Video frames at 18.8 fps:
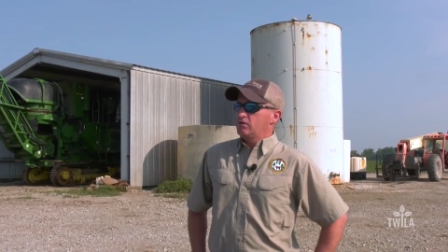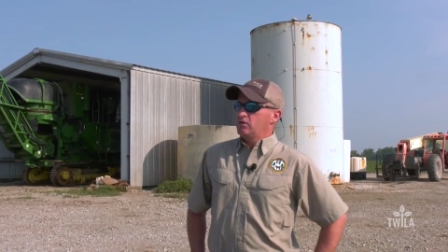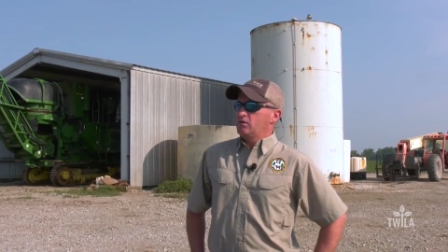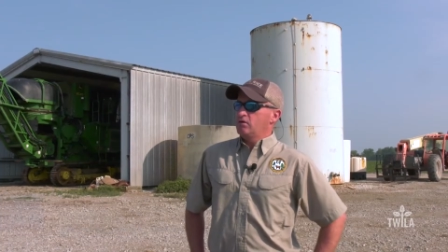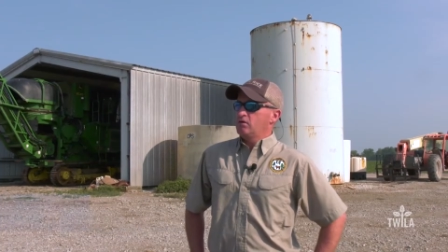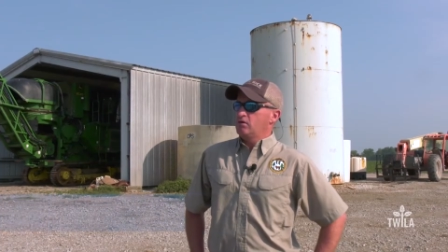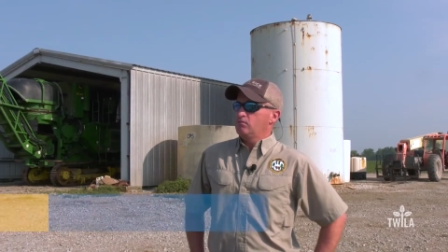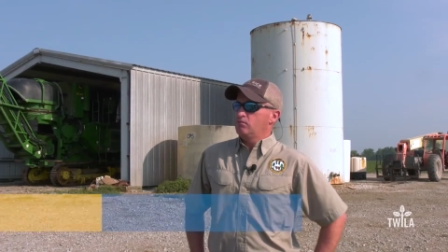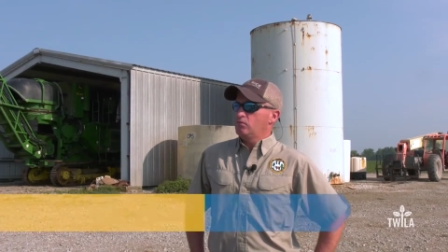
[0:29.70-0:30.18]

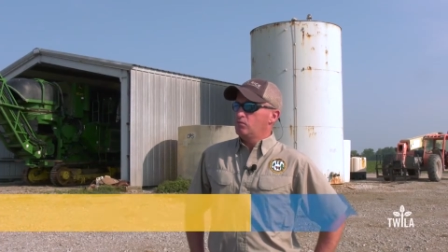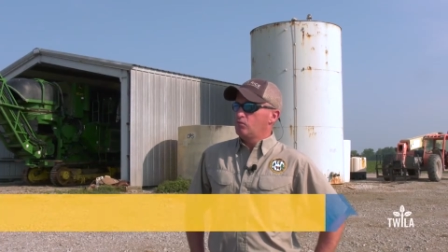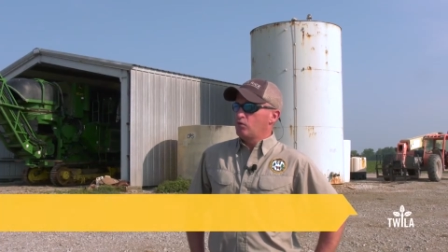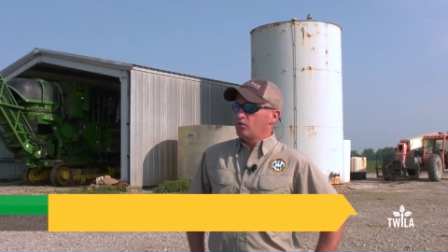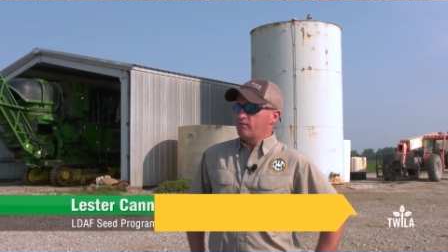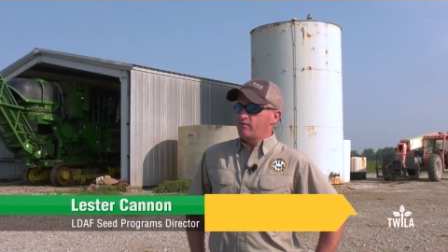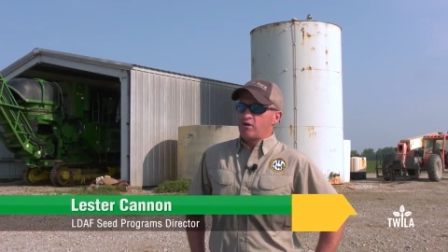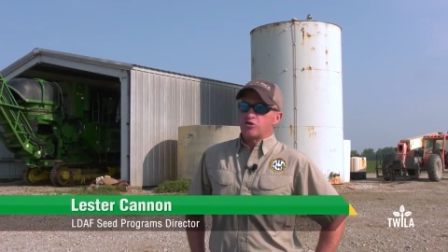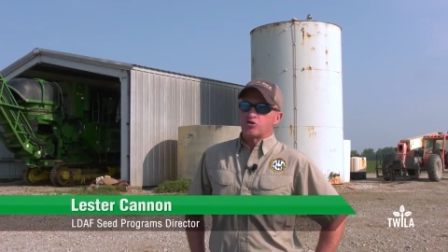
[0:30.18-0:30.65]
um,
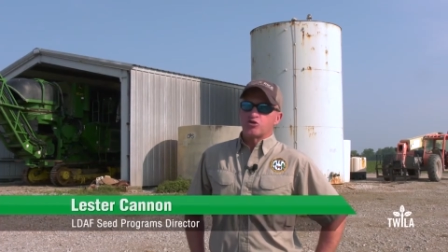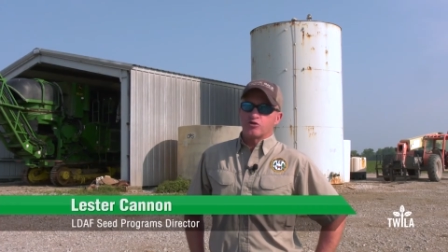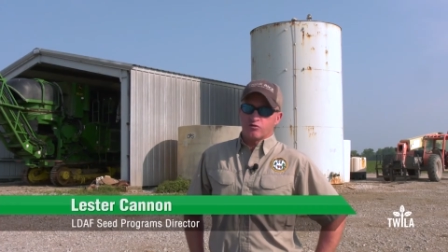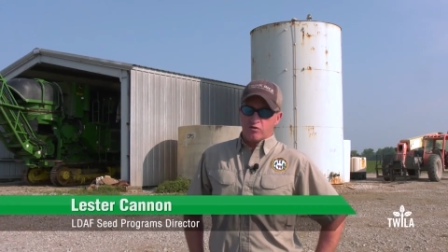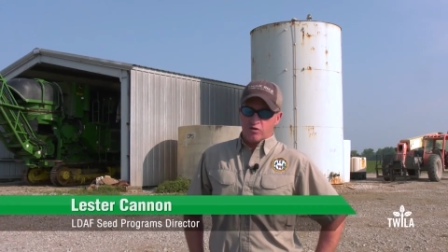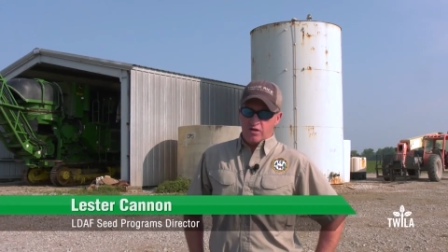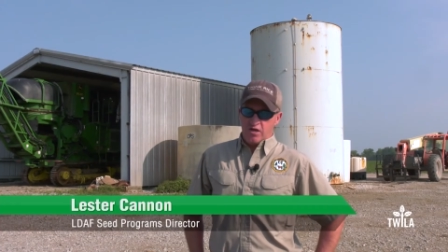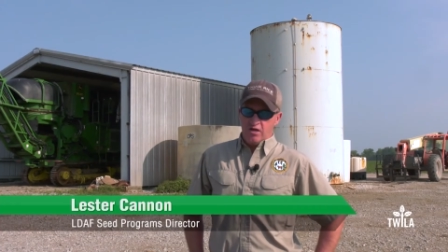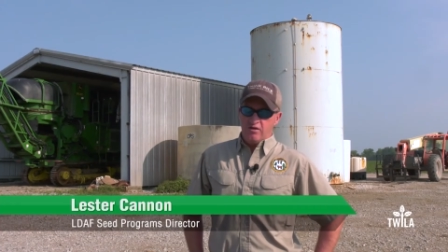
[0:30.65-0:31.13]
one of our
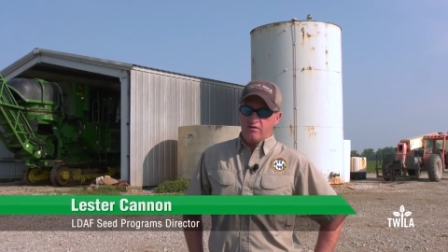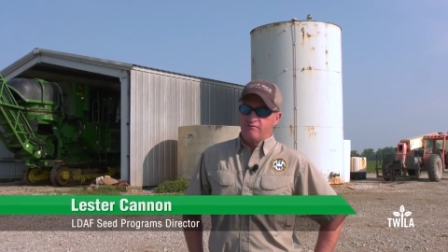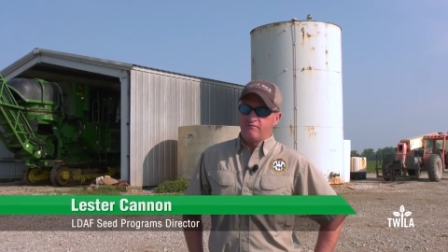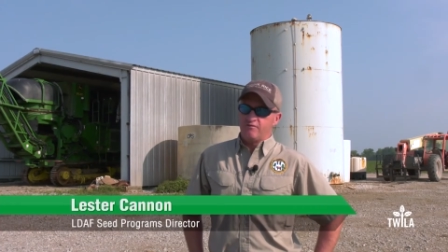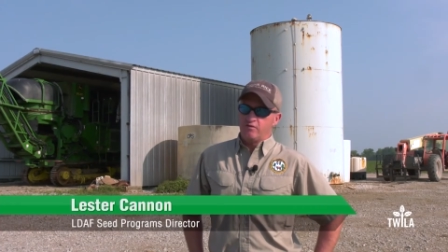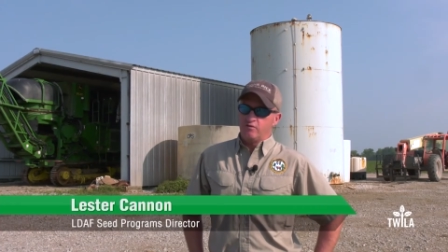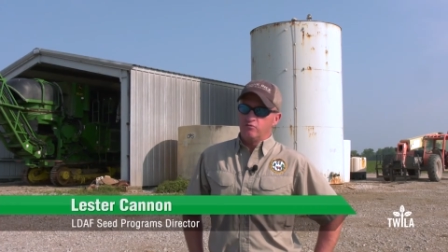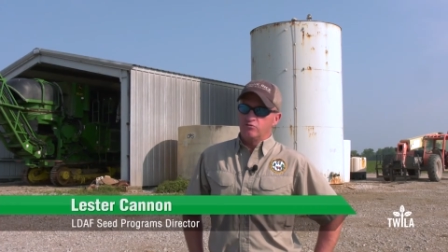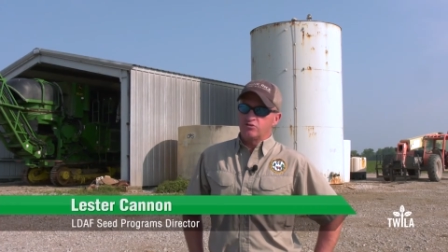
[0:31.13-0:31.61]
sugarcane
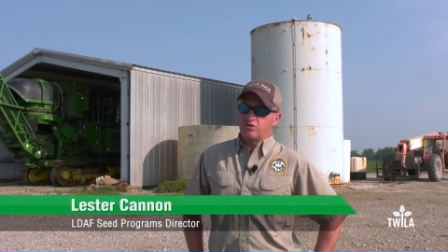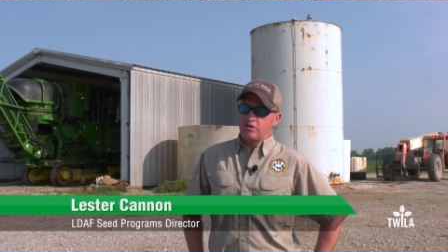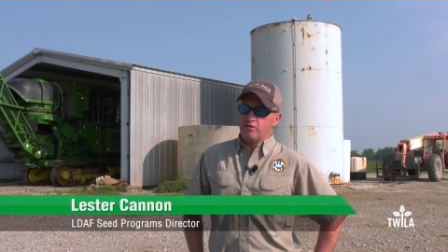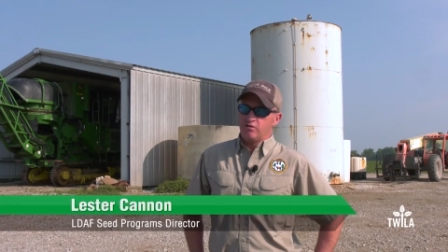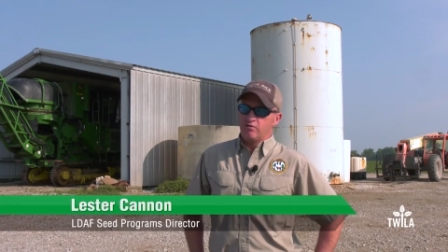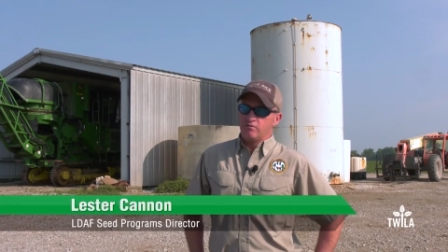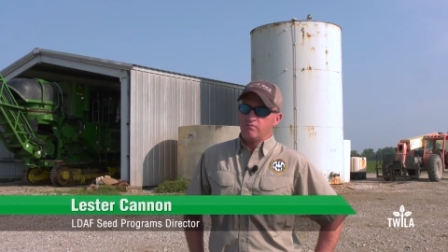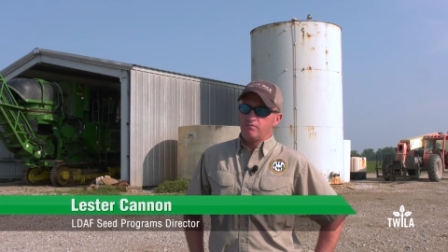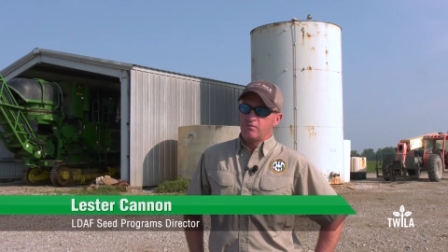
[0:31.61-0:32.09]
fields
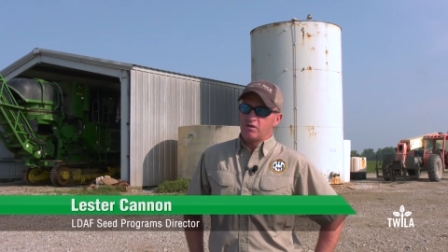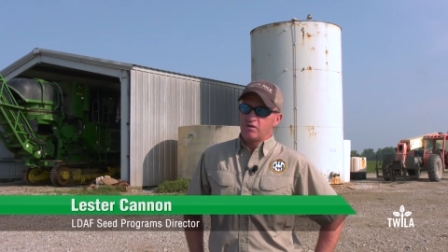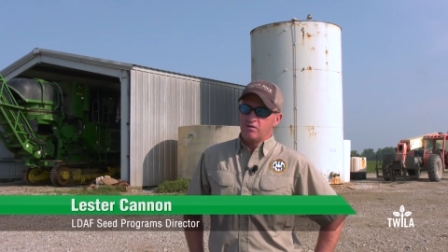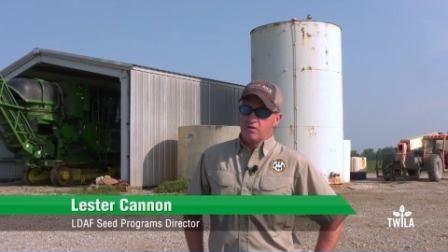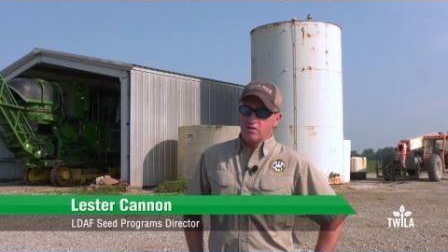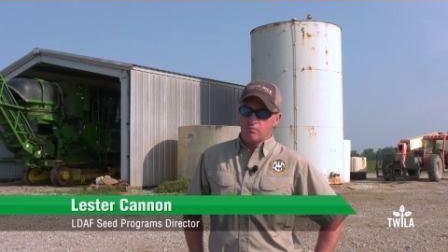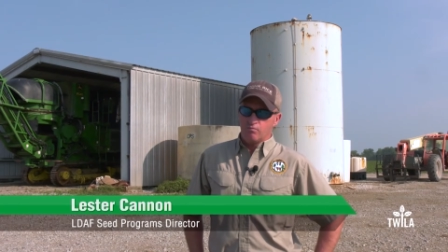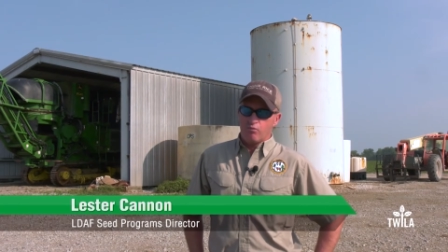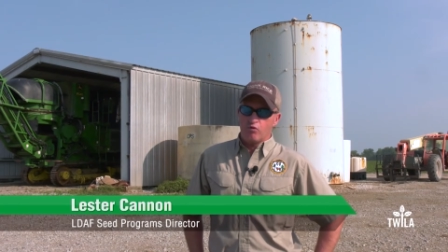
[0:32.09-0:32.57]
here
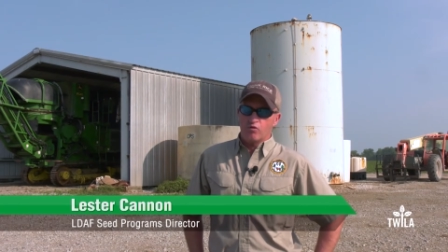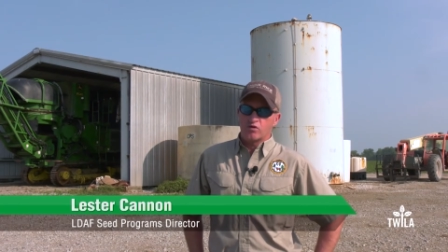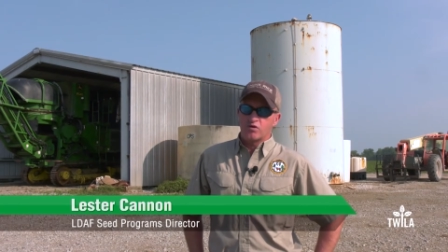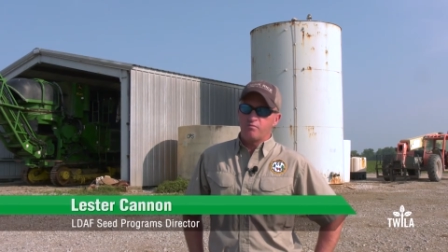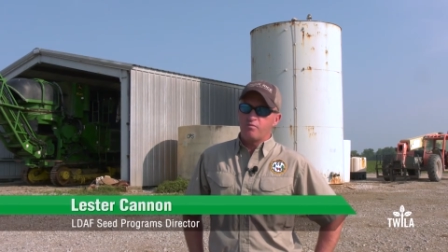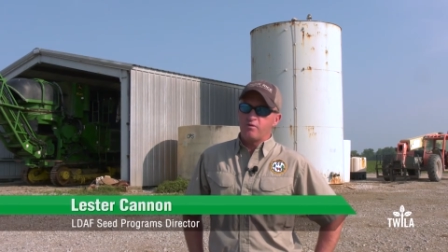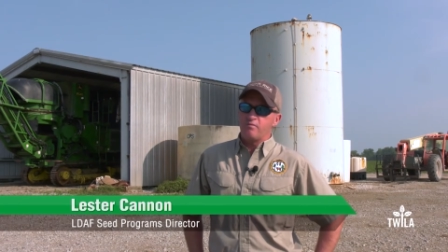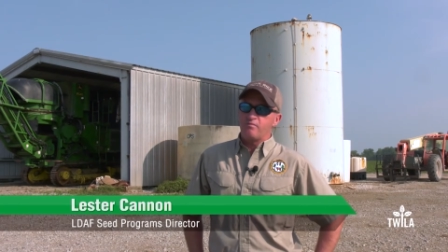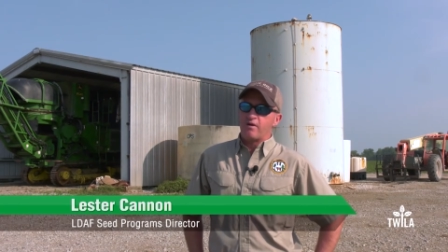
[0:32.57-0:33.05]
in, in Pointe
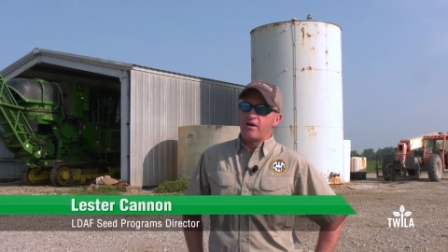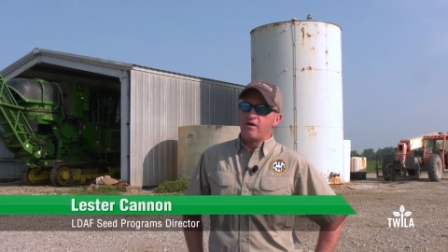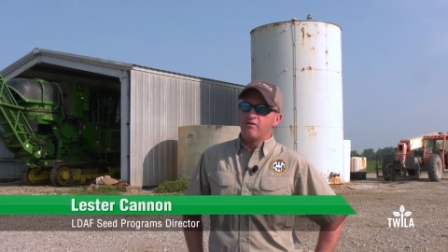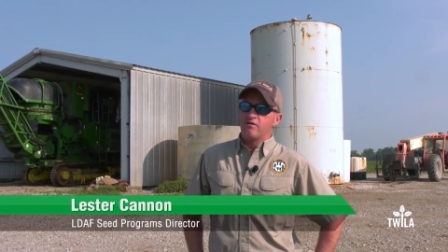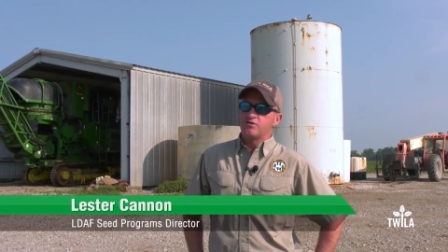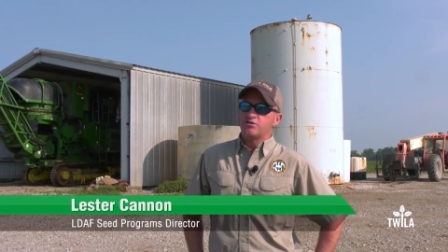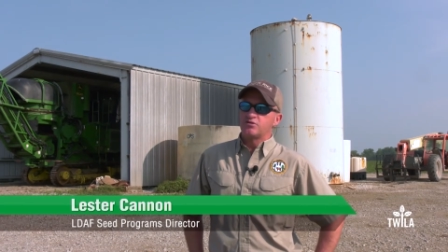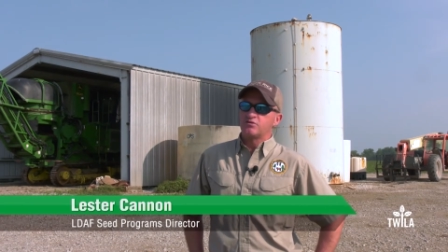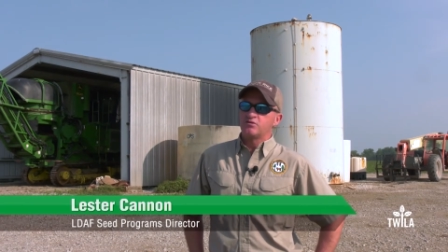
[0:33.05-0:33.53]
Coupee
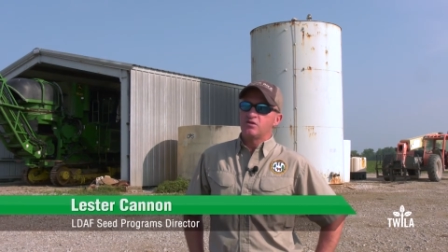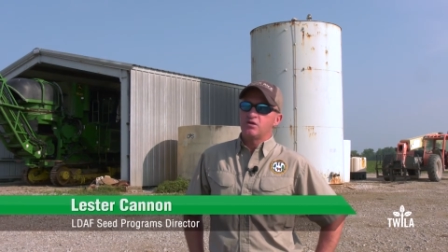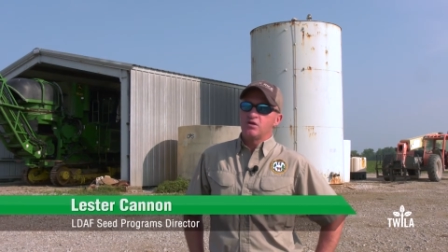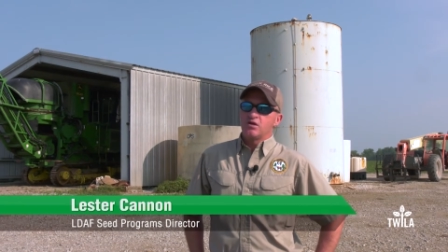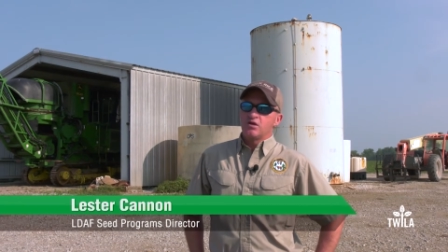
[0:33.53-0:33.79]
Parish.